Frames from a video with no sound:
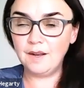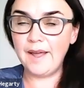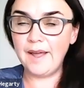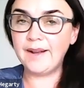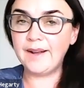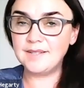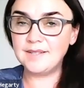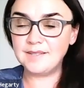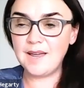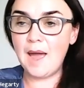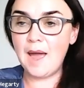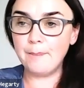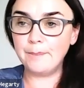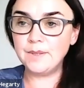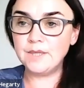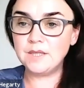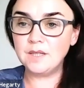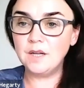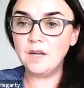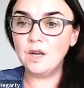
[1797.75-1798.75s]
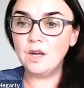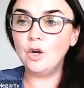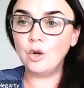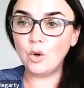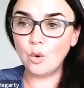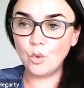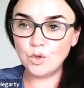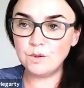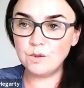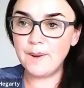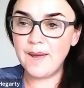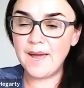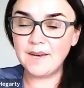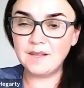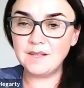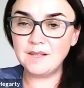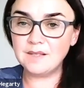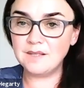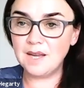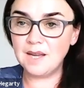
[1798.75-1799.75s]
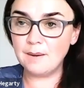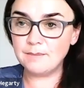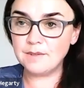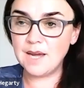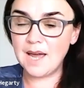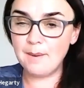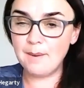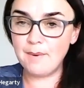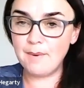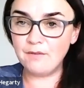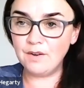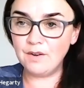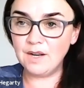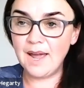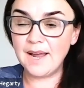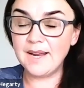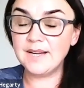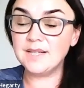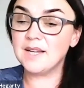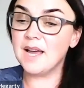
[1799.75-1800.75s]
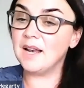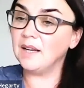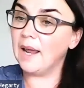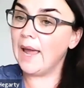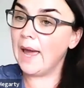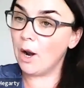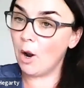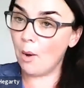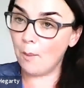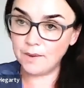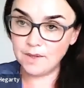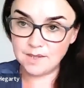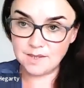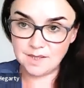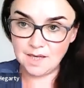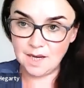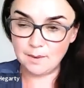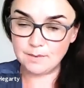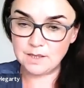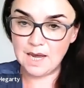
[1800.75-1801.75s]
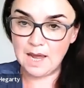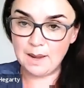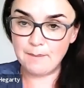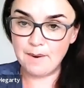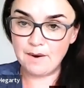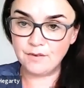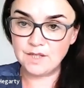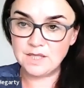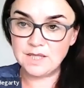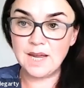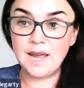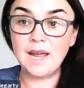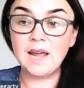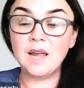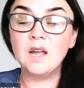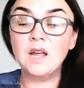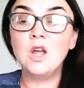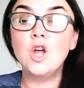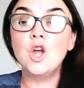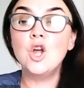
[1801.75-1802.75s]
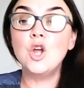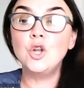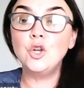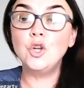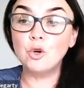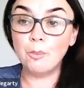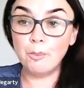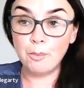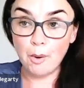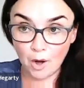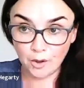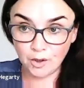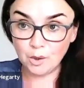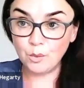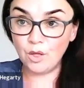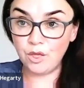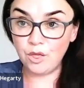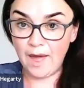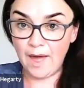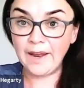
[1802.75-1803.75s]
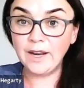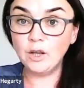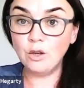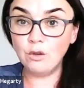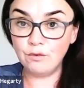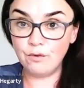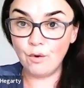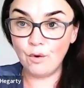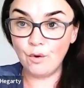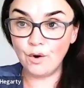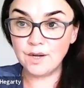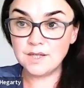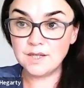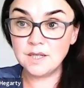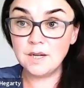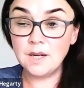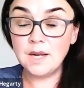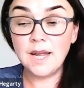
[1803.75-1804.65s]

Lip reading: except go to bed at the same time every night and get up at the same time every day, your body will thank you for it.